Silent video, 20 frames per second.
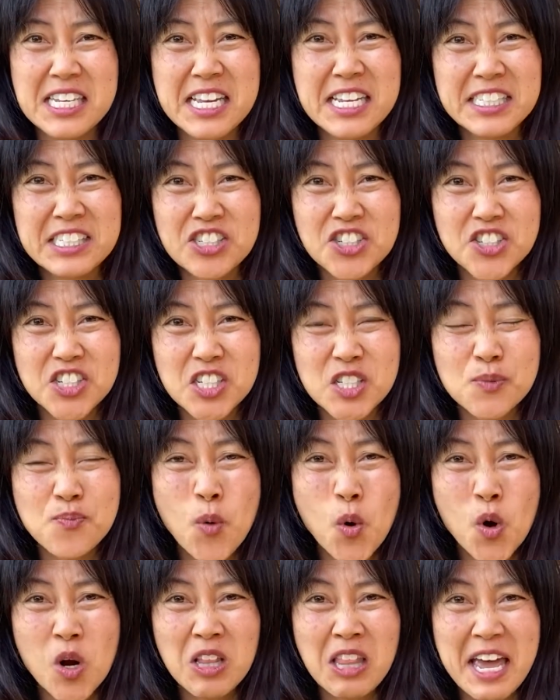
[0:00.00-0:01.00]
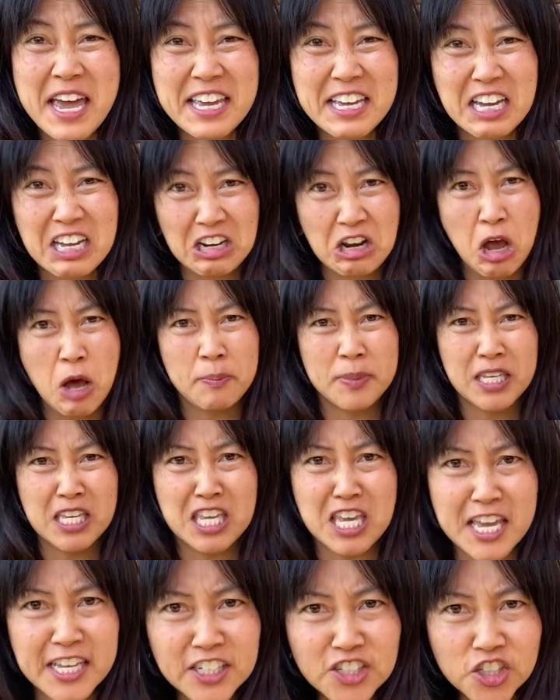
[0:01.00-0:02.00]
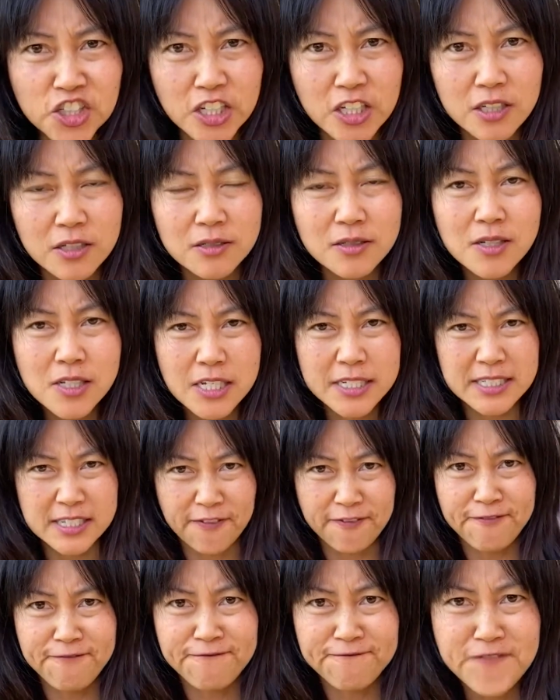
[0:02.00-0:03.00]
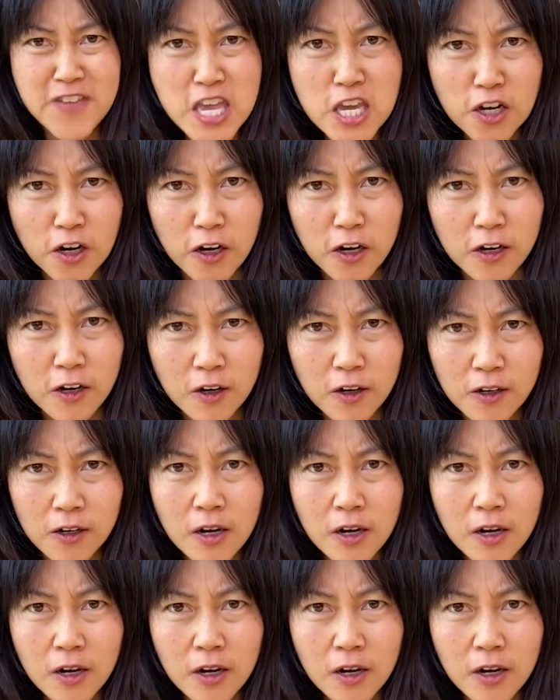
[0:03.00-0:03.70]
It's just more like an obligation. It's a fear.